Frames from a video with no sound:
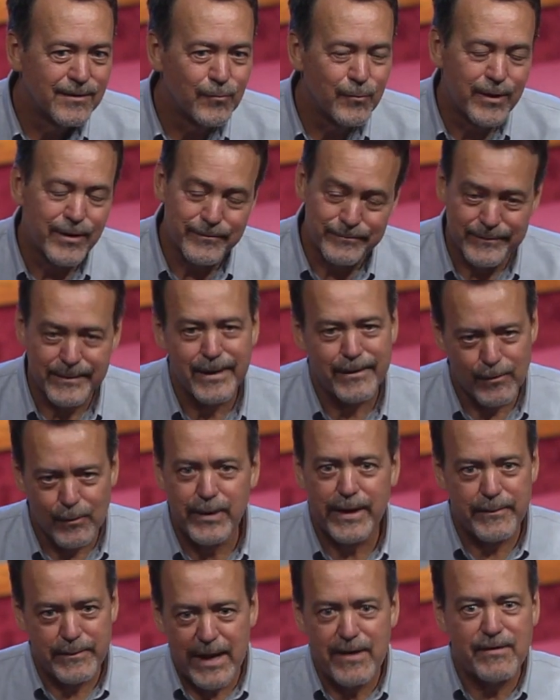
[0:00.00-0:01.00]
Where?
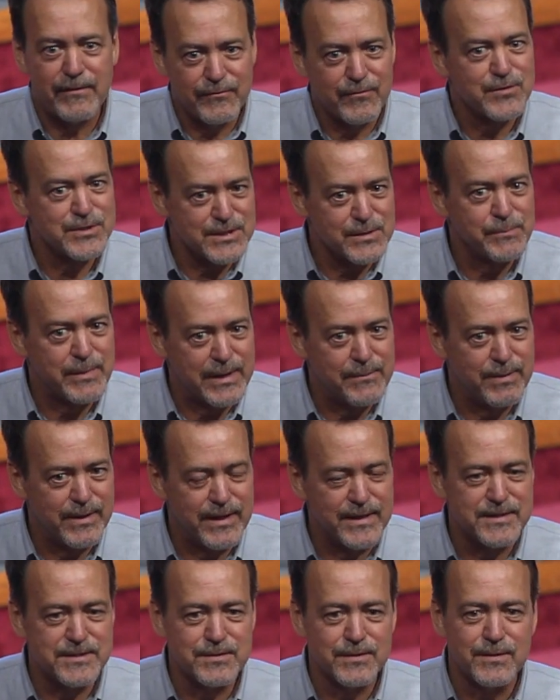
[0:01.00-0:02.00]
Okay, Africa's a big
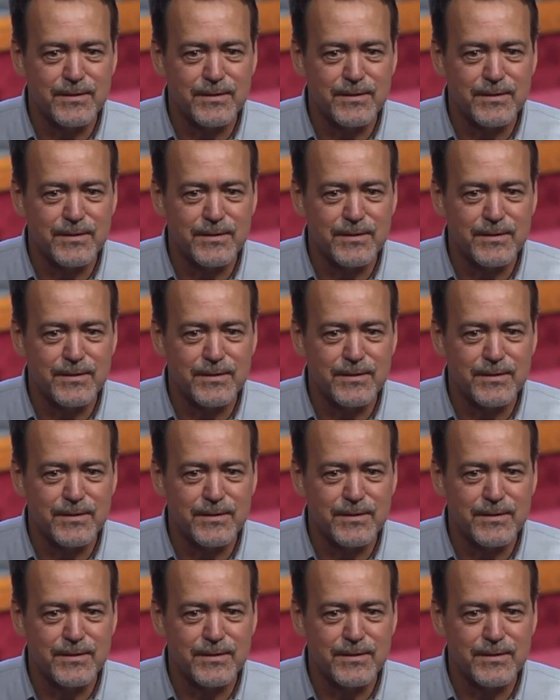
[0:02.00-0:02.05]
place.